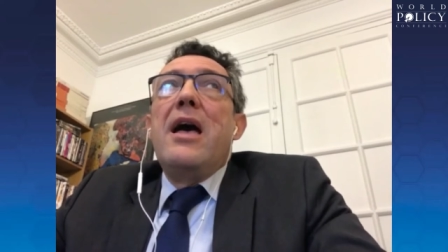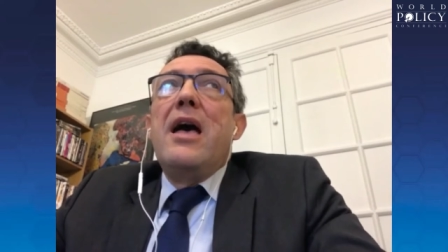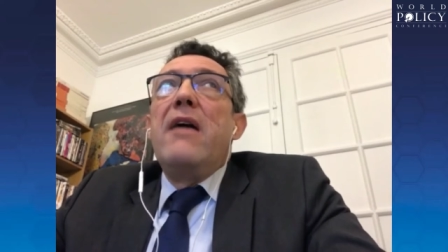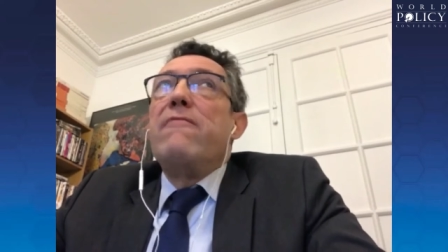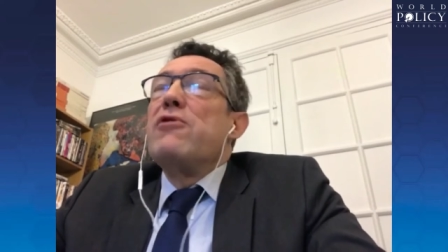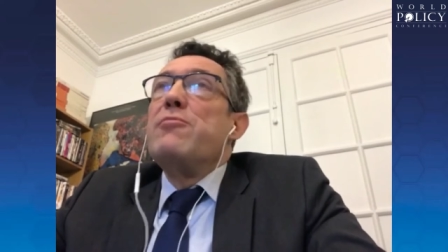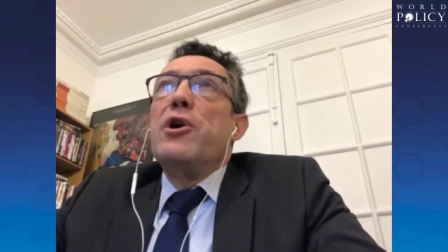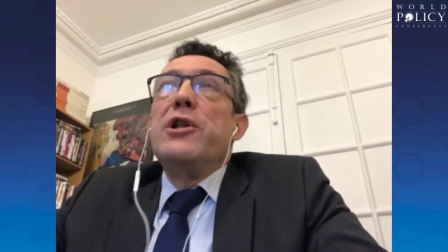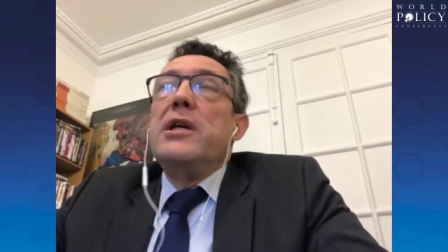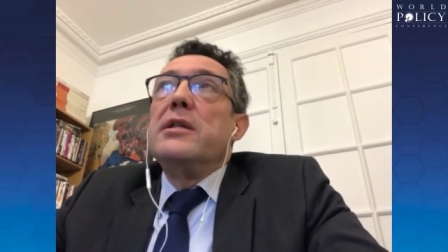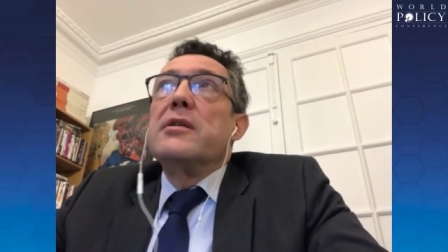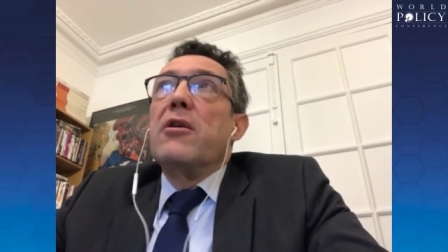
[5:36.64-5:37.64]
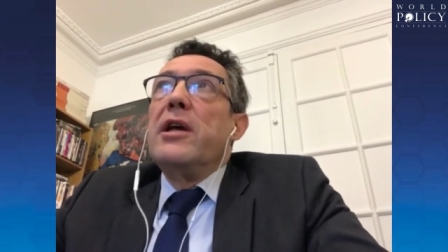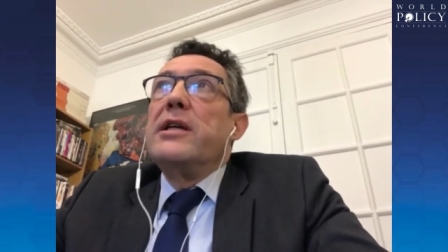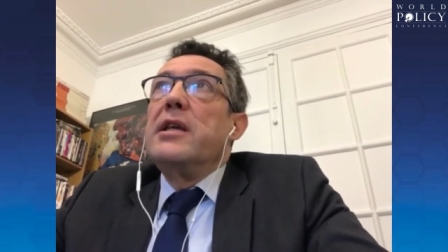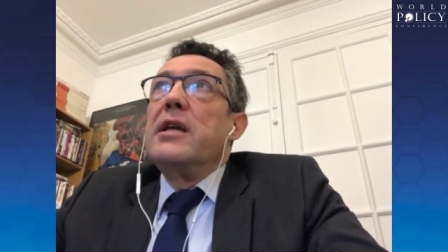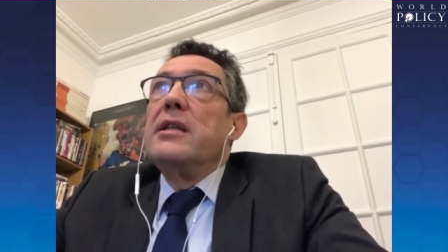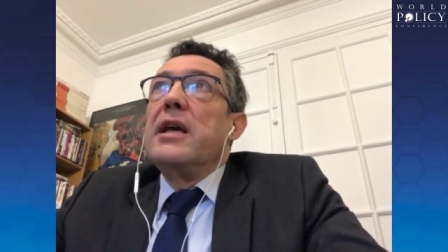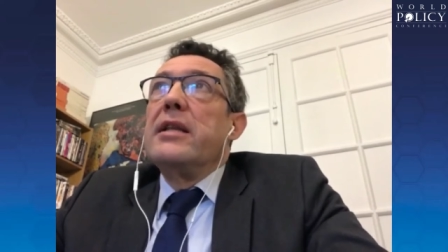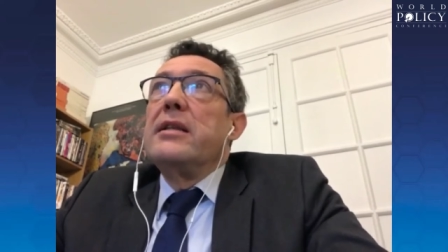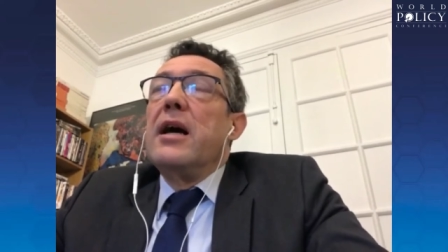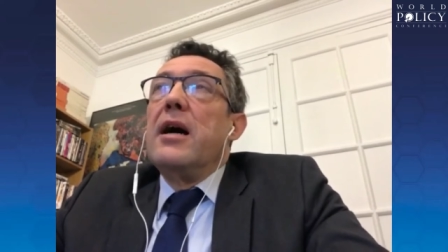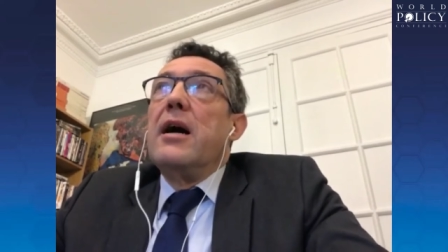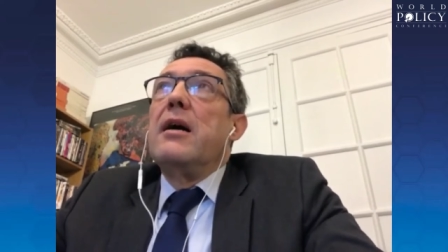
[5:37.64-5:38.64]
everybody is collecting
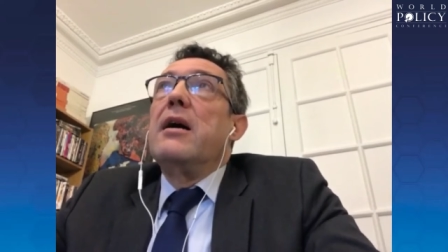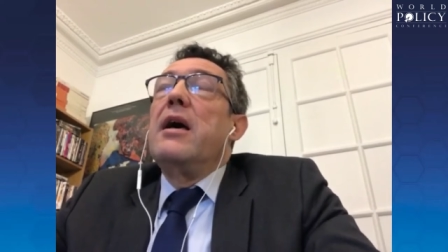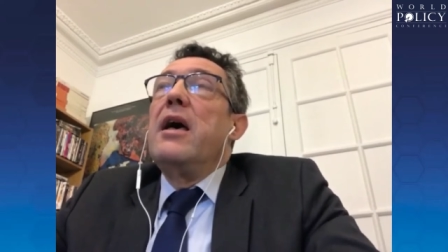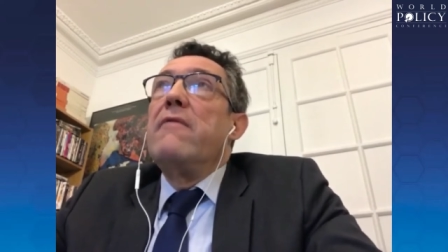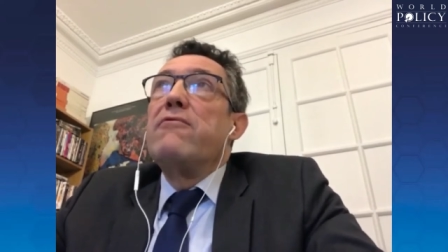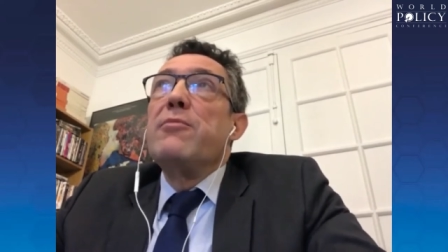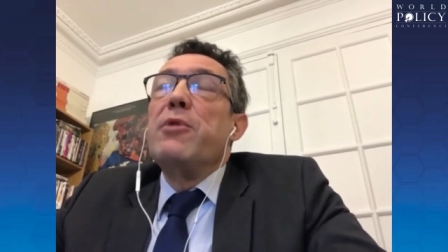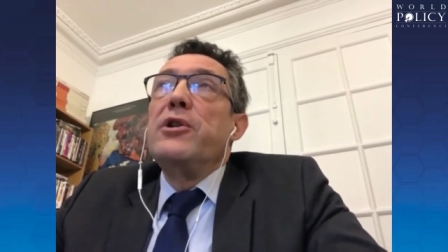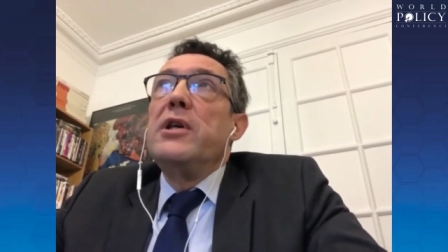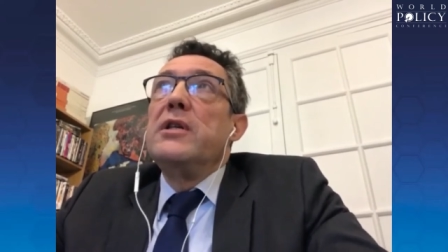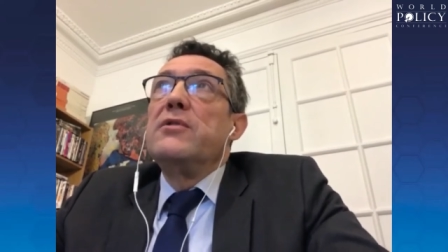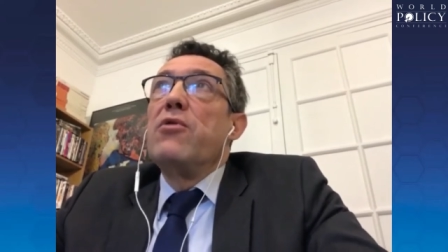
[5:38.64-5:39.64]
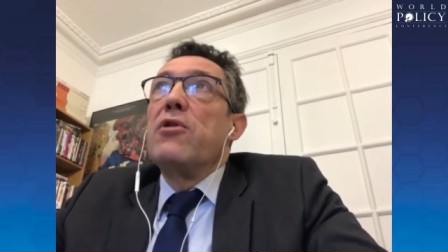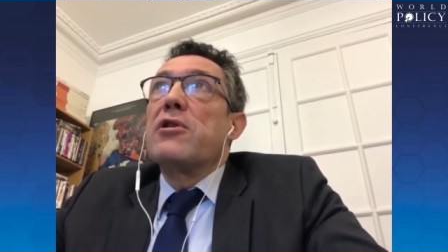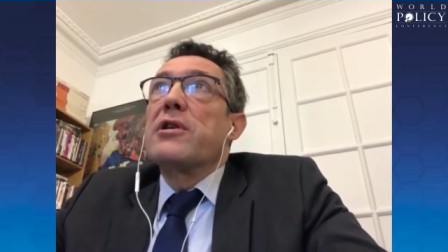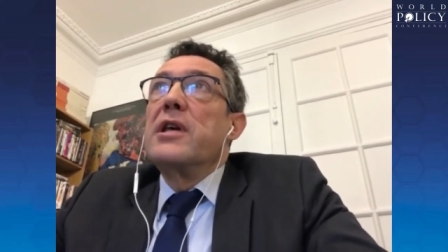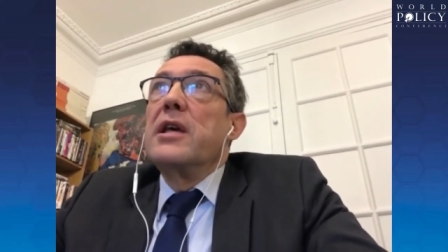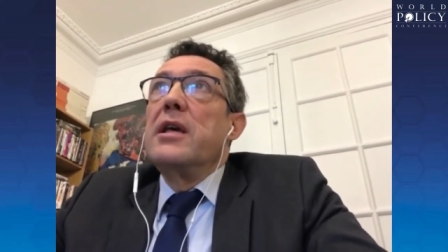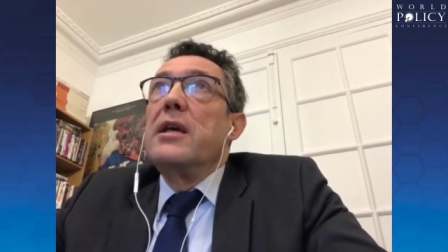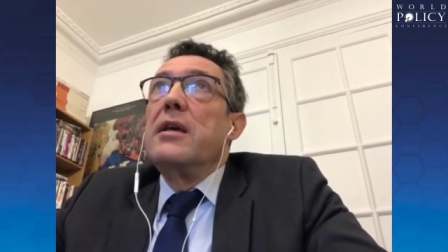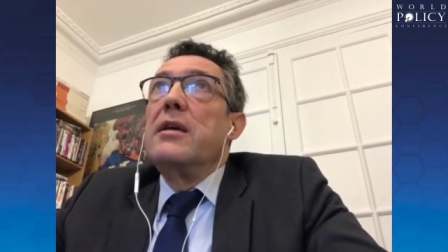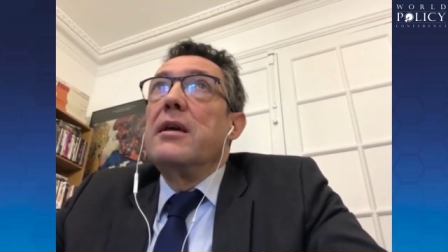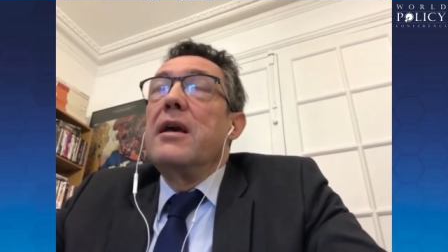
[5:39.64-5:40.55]
data, everybody is working,